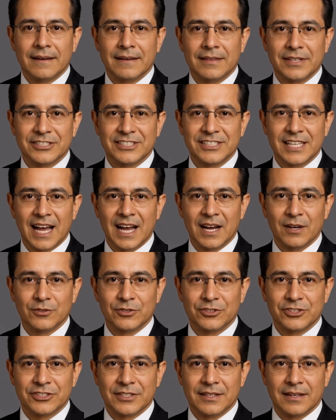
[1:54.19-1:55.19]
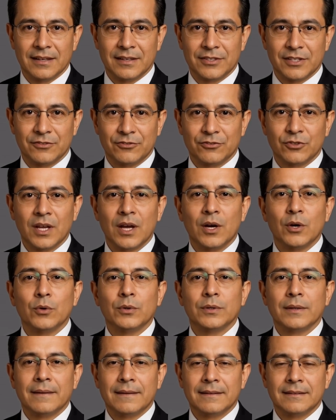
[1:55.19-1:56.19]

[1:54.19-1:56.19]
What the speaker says: the sounds, the flow.